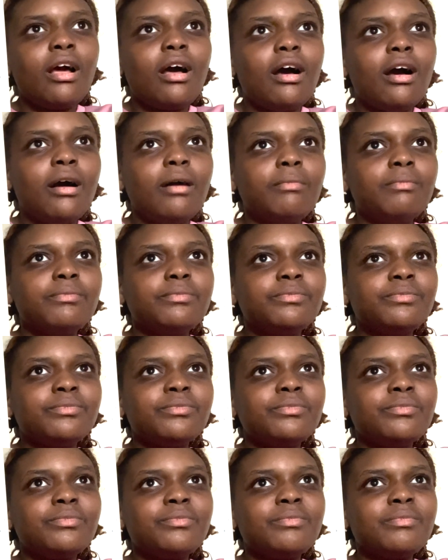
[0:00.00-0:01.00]
Um,
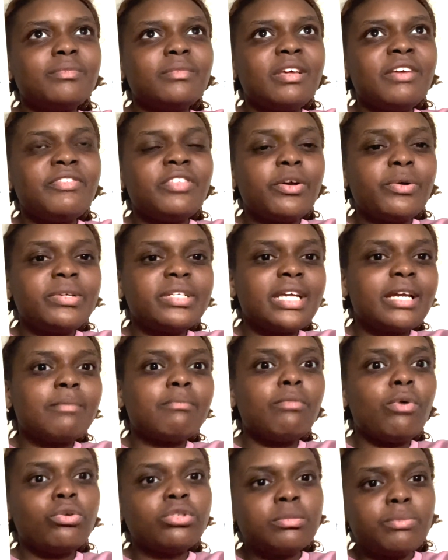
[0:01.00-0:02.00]
if there were
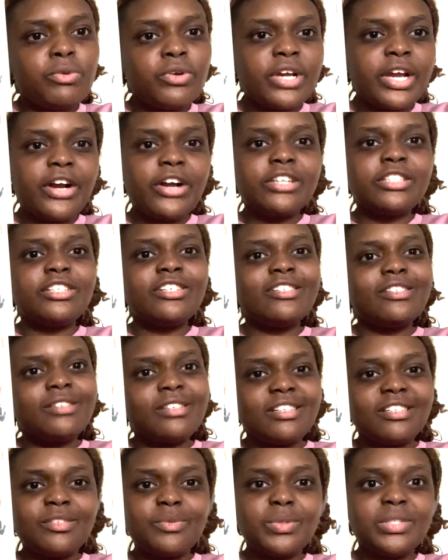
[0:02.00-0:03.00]
like multiple characters,
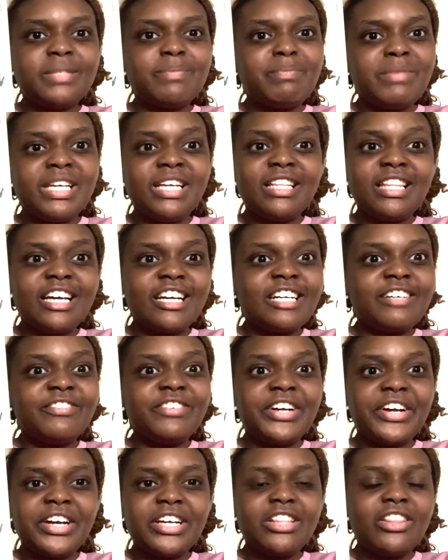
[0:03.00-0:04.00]
this would be like
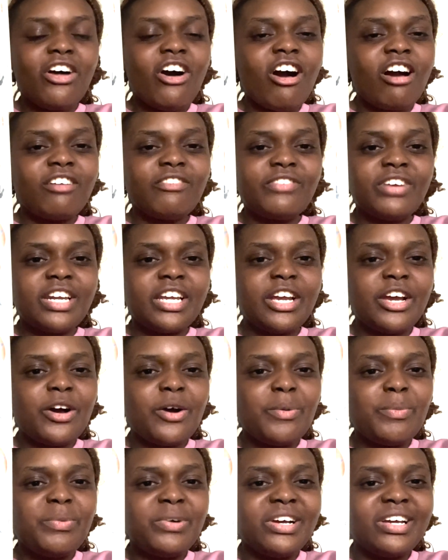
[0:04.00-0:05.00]
a very long video.